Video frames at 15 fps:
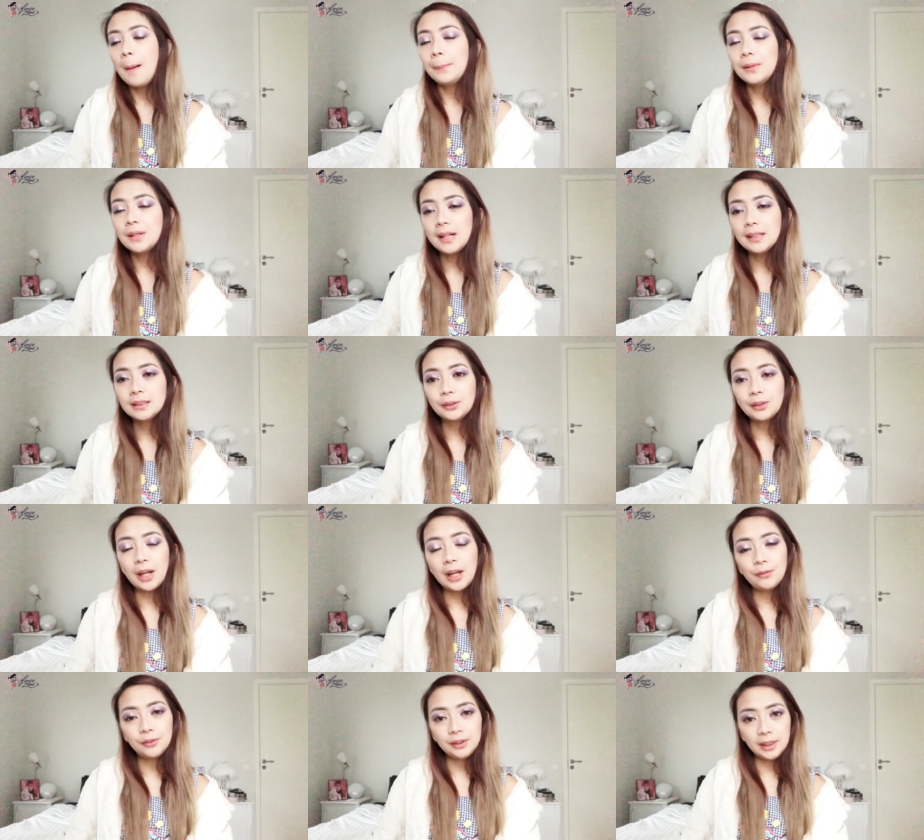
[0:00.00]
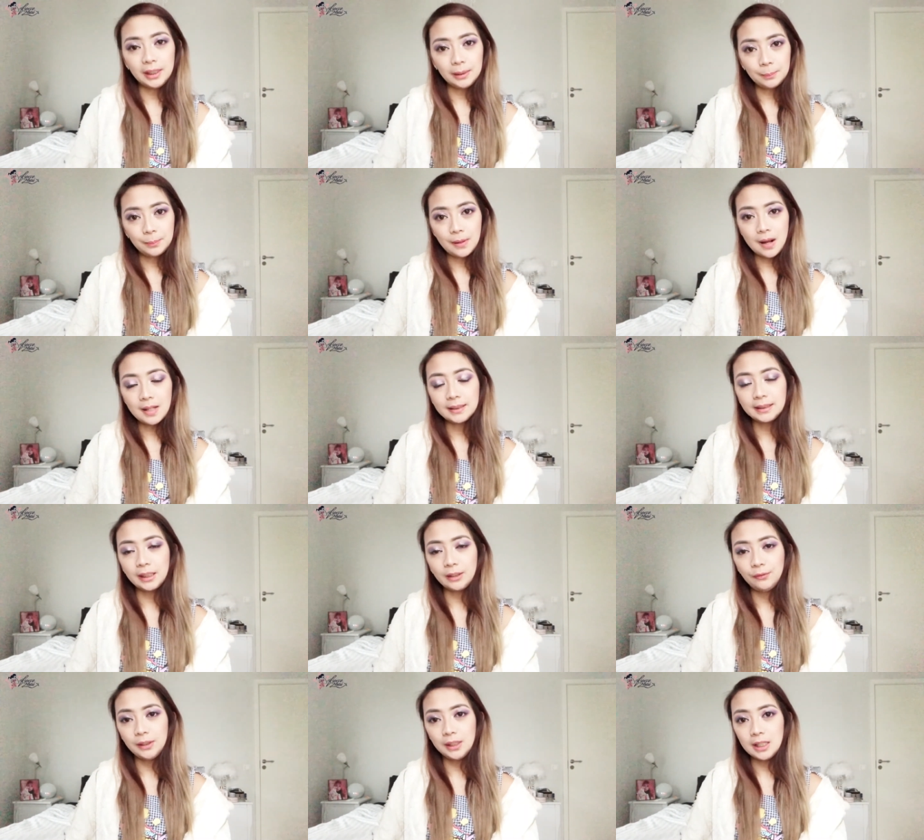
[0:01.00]
Plus or iPhone 8 Plus
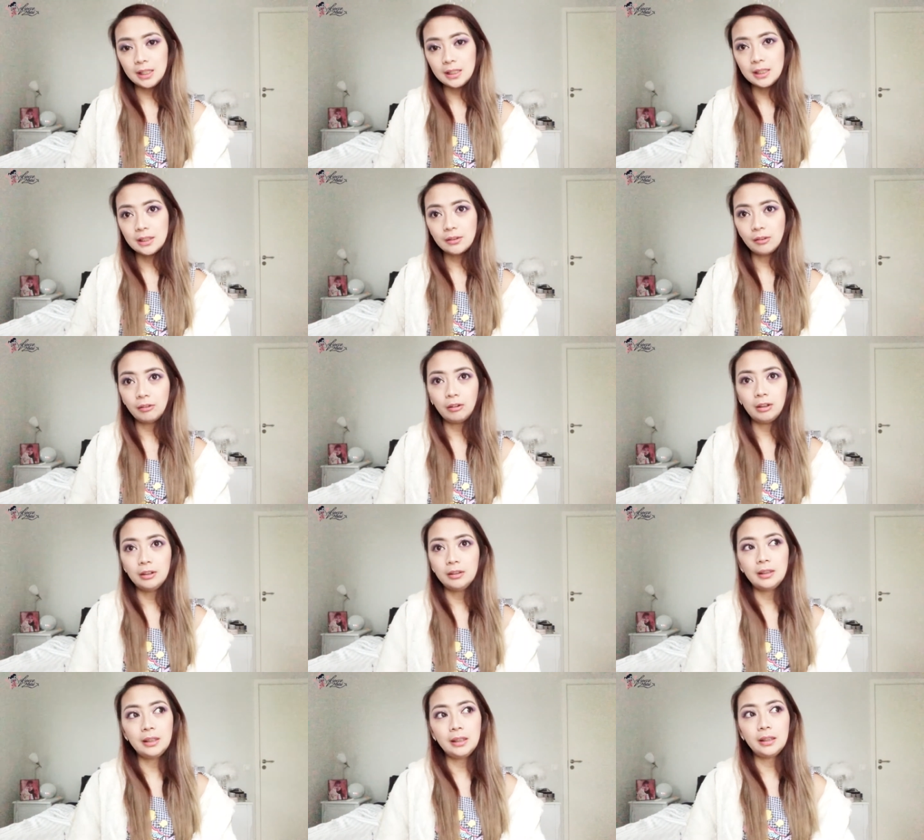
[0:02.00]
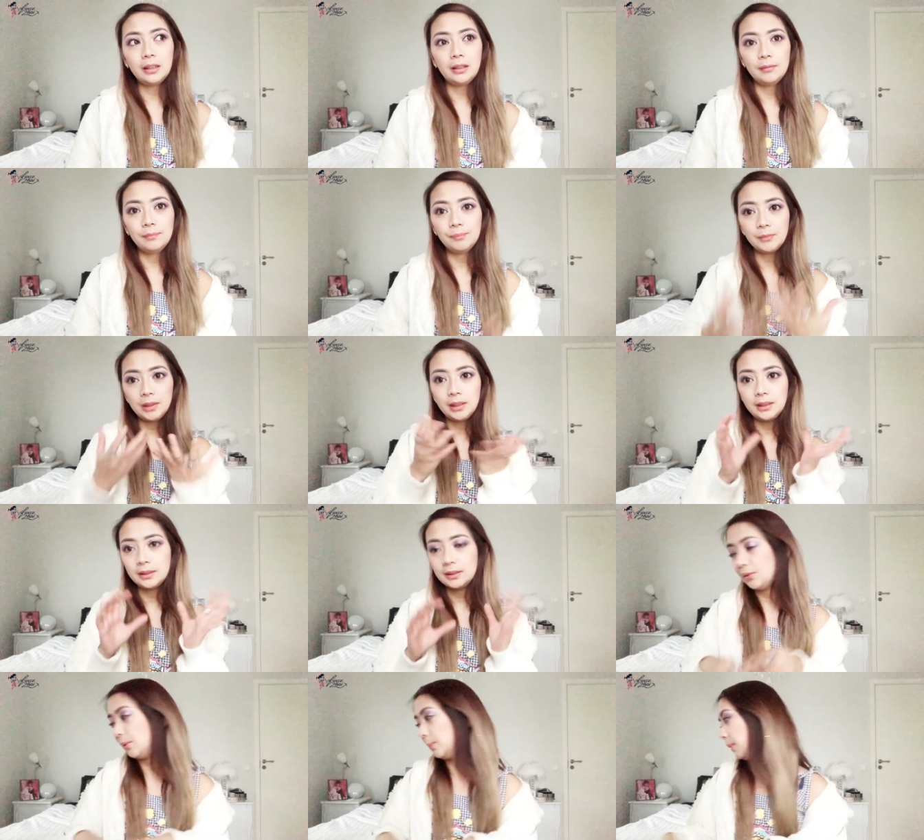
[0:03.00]
can fit in here or all the like uh,
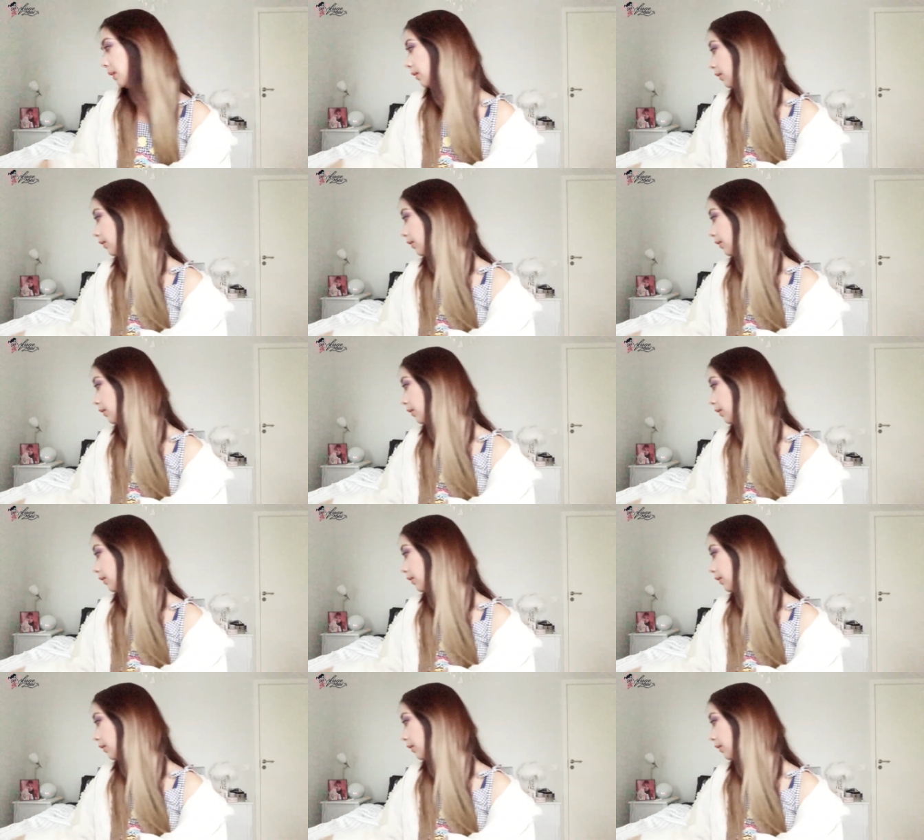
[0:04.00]
extremely